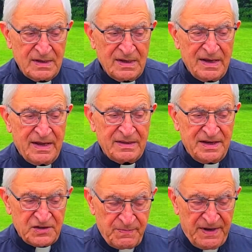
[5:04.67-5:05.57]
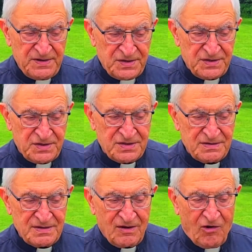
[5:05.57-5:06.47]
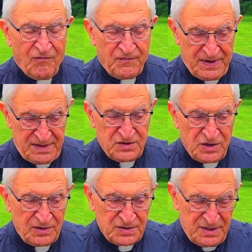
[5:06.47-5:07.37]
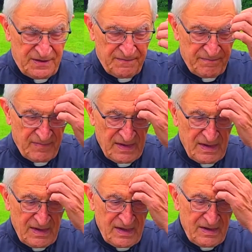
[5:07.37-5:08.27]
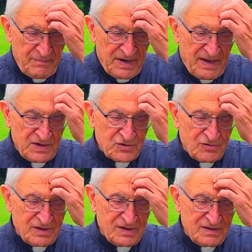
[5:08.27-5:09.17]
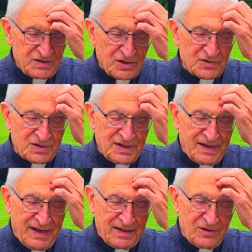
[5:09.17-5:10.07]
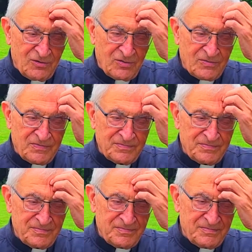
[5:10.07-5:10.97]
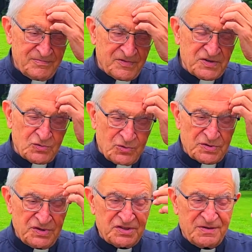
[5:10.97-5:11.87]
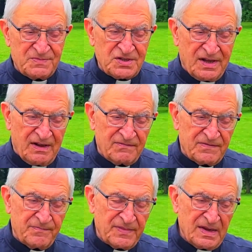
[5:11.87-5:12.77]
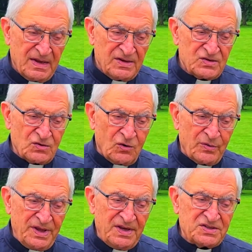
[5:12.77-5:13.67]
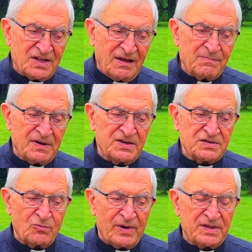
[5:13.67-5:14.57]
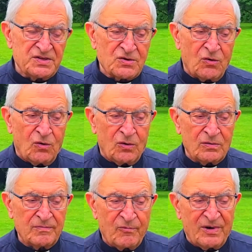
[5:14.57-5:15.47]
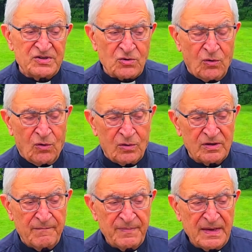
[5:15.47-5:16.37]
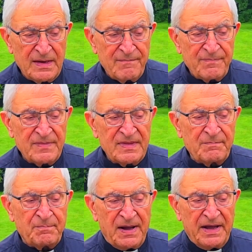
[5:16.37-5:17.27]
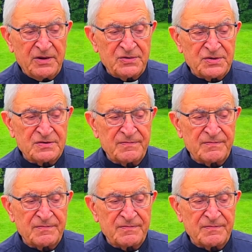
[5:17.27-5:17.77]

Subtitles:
at the expenses of Father Justin. But naturally, Justin had no resources himself. So he established what was called the pious